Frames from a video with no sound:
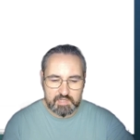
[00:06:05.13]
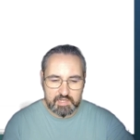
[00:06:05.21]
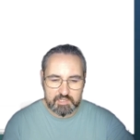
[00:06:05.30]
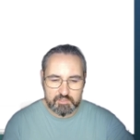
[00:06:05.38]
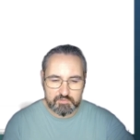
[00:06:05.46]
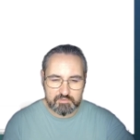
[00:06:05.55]

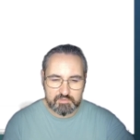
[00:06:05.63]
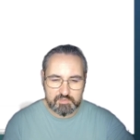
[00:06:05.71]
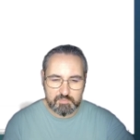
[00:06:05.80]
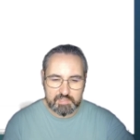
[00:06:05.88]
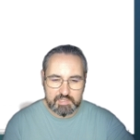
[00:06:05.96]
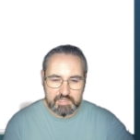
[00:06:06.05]
I couldn't,
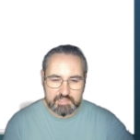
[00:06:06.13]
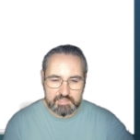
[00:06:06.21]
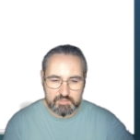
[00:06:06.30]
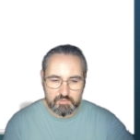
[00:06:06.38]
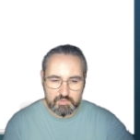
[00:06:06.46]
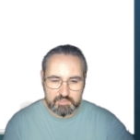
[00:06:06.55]
but I
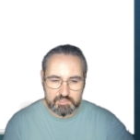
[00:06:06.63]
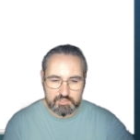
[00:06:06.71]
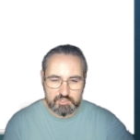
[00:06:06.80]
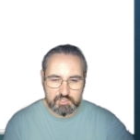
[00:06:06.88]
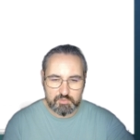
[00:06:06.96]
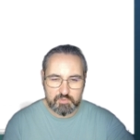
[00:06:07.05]
still wanted
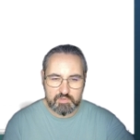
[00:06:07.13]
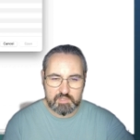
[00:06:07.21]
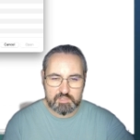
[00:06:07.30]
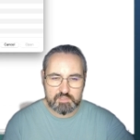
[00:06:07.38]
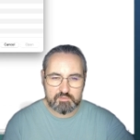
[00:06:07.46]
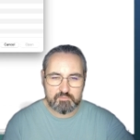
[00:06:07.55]
to show you
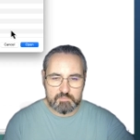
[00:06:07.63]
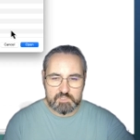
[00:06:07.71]
this.